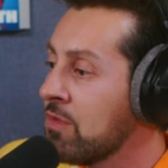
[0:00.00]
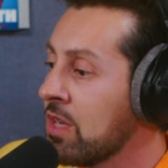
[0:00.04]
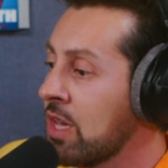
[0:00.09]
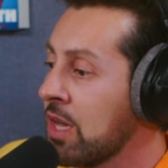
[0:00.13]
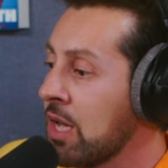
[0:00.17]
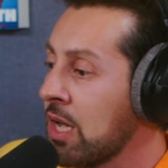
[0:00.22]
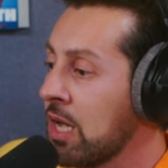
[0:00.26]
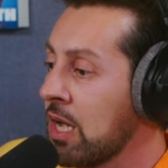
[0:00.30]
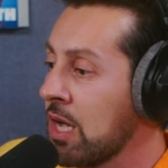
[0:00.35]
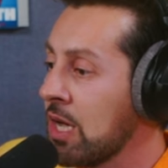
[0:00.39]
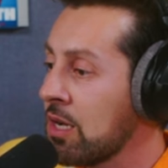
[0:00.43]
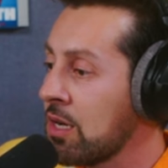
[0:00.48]

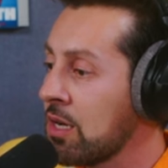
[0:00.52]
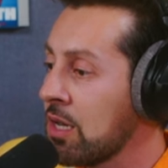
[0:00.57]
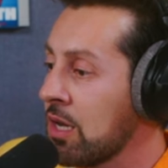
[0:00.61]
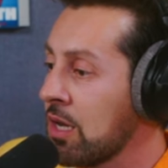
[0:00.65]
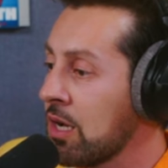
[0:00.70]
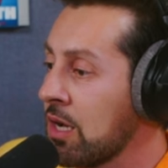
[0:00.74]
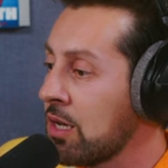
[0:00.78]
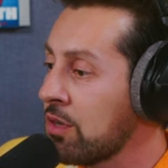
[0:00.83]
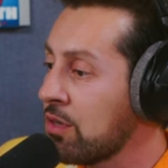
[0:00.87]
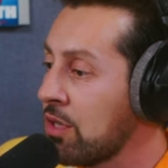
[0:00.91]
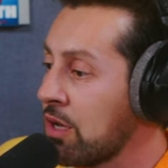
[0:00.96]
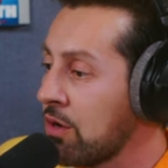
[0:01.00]
and
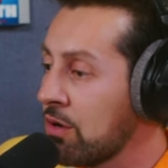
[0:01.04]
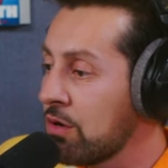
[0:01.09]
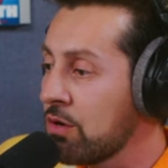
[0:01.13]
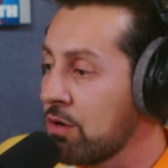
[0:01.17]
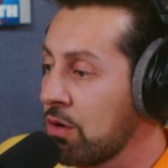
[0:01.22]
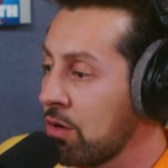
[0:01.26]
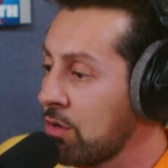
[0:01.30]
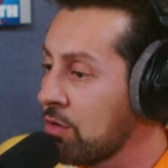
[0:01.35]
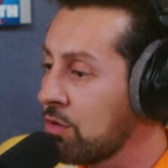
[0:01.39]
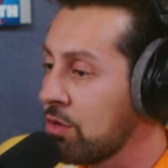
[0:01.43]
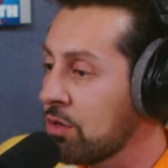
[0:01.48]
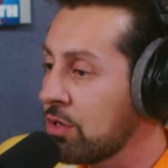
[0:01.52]
uh, there
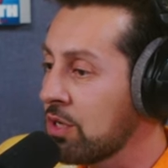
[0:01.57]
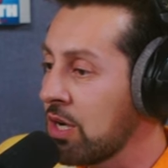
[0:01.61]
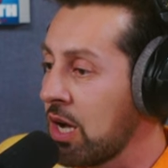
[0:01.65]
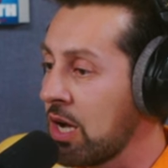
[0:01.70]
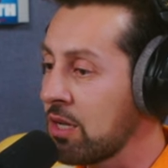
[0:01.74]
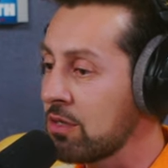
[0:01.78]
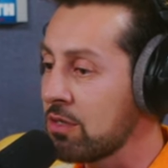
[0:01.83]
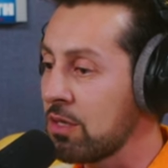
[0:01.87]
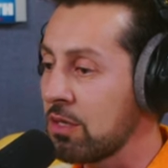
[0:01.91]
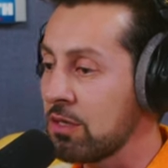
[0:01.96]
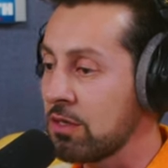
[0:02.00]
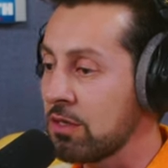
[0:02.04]
goes your
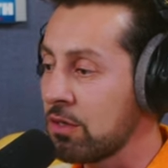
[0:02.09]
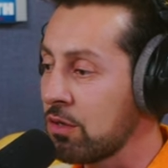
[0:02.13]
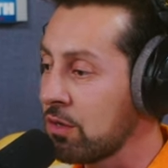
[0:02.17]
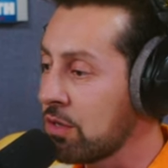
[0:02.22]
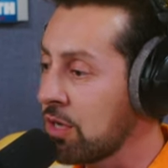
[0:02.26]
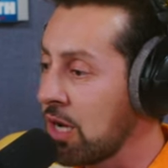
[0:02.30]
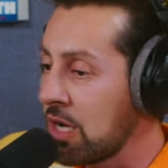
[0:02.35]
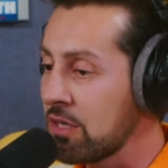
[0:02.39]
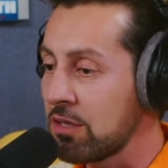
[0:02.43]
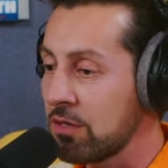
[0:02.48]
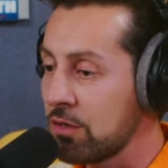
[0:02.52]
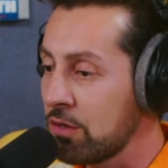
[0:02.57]
content your
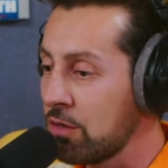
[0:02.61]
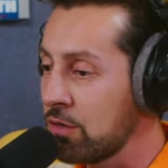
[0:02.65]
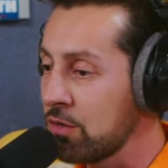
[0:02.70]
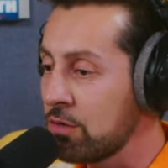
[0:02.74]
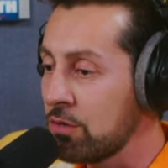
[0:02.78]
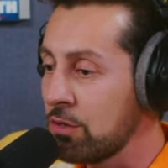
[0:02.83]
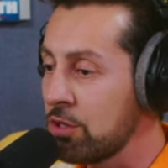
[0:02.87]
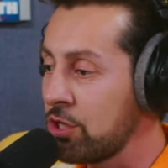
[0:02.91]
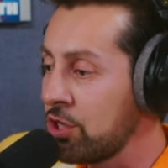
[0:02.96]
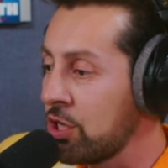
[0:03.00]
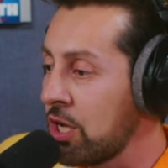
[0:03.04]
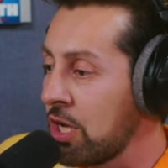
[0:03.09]
content goes
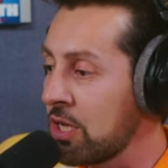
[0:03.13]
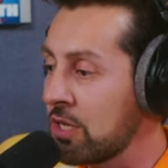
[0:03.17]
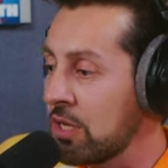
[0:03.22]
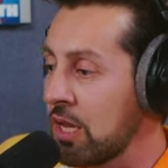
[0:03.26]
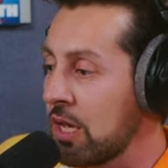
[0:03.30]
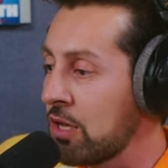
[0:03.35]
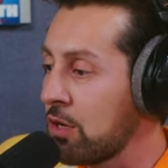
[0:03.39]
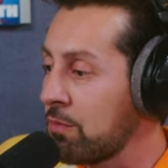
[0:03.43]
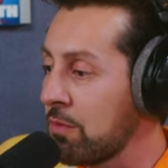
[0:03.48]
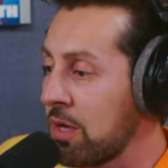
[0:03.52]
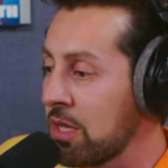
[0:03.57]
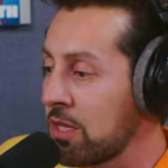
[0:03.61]
to shit now
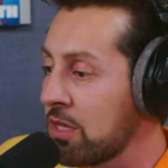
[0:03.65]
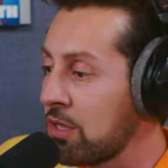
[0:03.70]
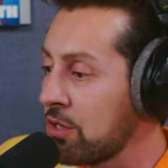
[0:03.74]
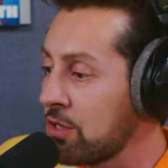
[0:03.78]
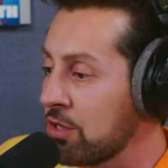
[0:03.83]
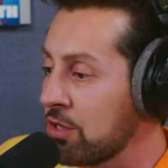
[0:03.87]
you're making